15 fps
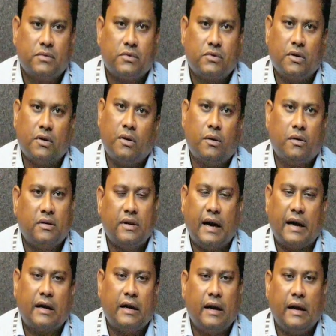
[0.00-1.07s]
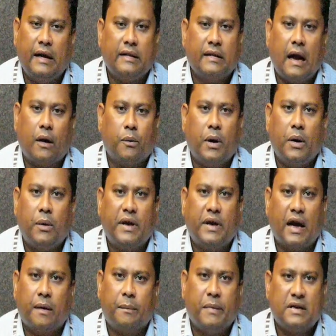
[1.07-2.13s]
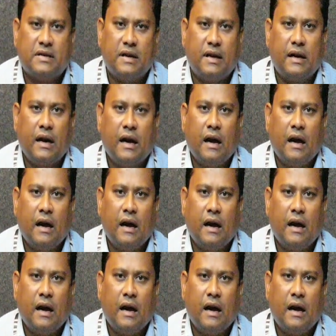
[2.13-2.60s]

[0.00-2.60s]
So that in that way we can measure